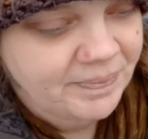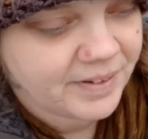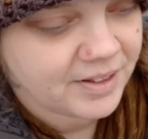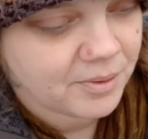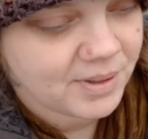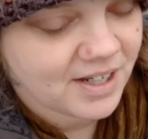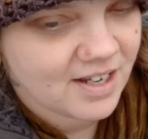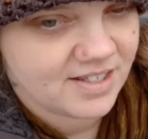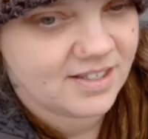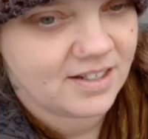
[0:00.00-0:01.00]
you know,
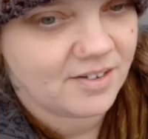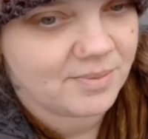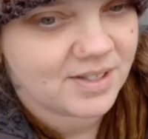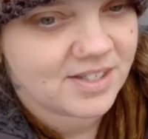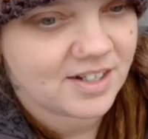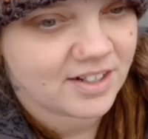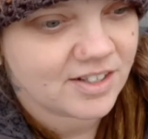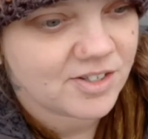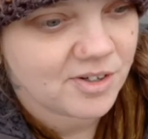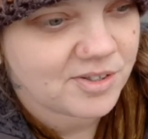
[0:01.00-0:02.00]
because I've been stuck
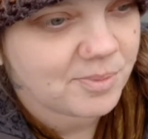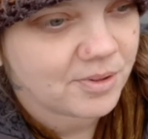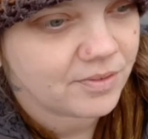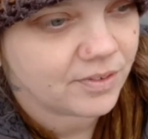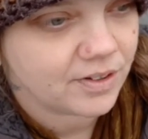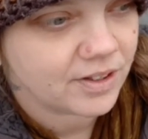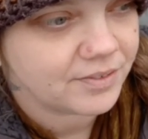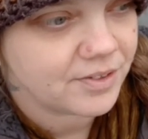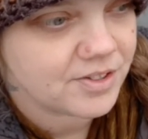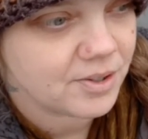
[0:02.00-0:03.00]
in stress mode for
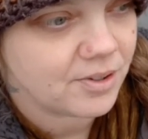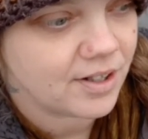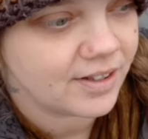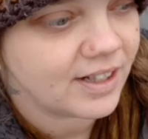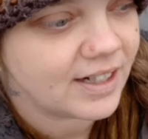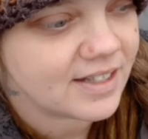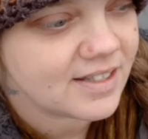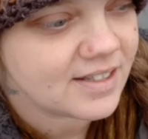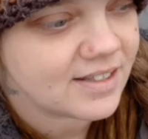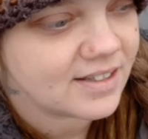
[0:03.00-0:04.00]
for so long that
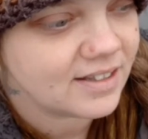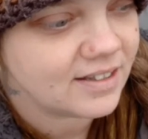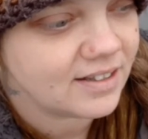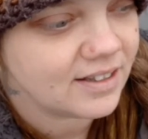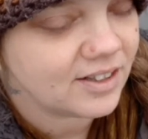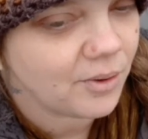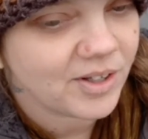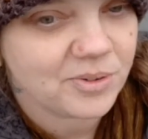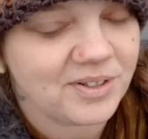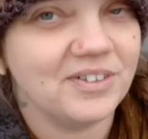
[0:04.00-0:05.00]
it's, you know, I
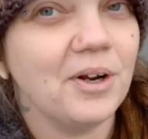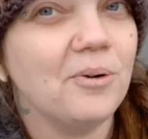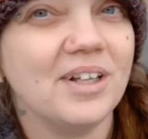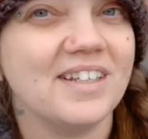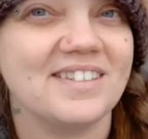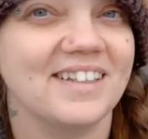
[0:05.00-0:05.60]
don't even notice.